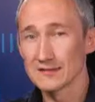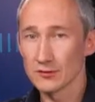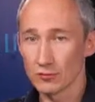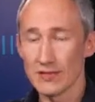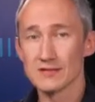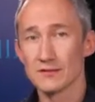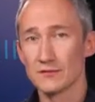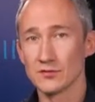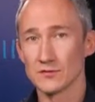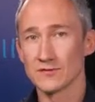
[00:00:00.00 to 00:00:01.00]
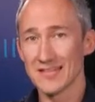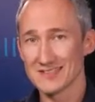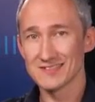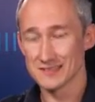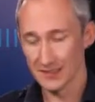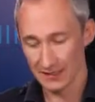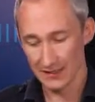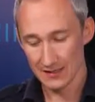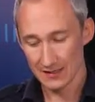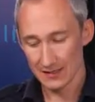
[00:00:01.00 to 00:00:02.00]
greater levels of density
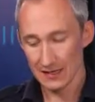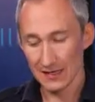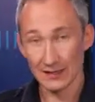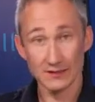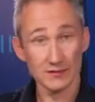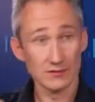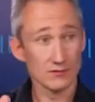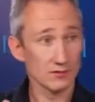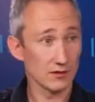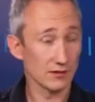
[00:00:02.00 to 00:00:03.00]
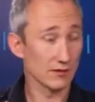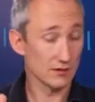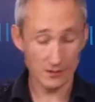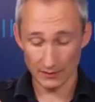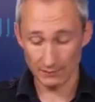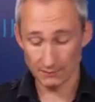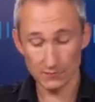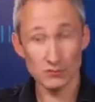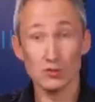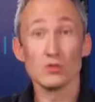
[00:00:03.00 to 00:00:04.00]
and
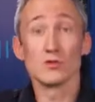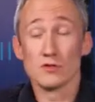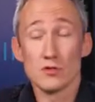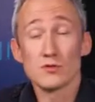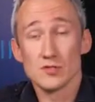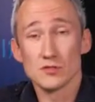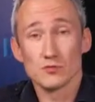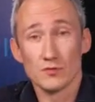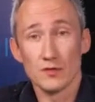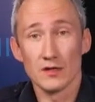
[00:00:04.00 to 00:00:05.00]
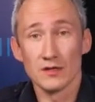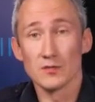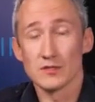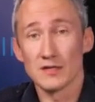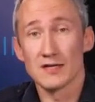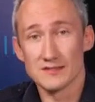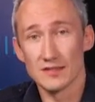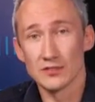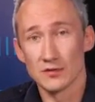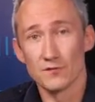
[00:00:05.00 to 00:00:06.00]
usage
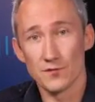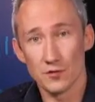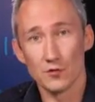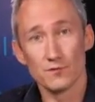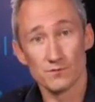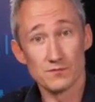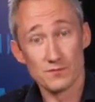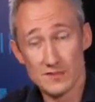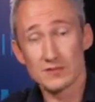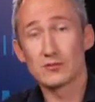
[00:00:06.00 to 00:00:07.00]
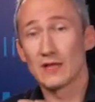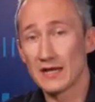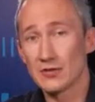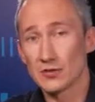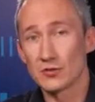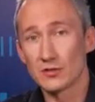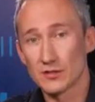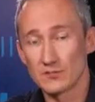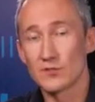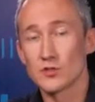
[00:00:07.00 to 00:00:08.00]
utilization for your physical and your
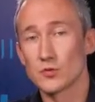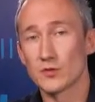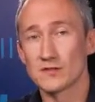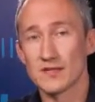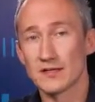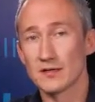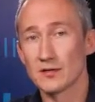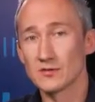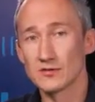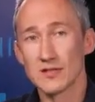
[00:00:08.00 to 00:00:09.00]
virtual container hosts